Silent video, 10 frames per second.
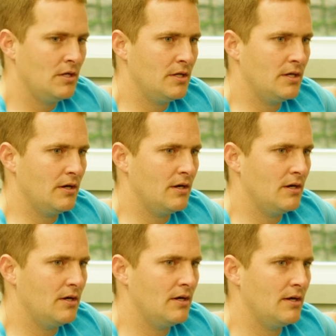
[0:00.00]
You know,
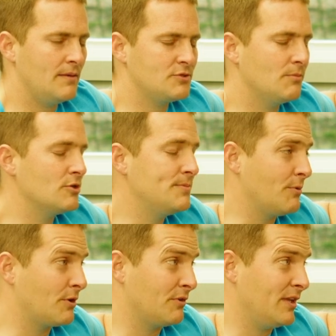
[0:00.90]
I'm sure most
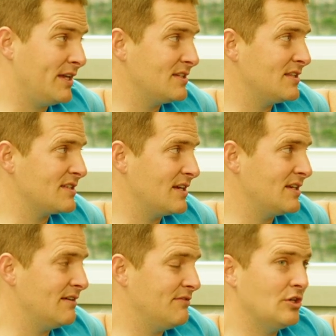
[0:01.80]
people can relate to this
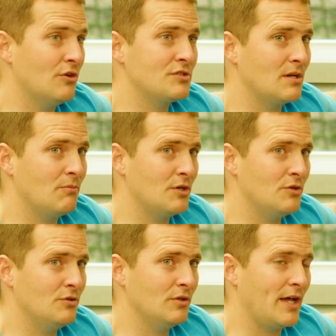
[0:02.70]
idea of you know someone
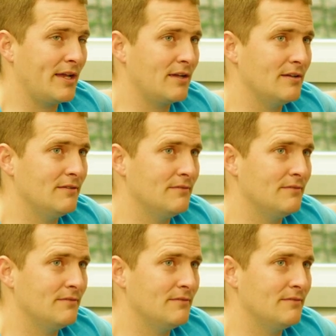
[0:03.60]
who like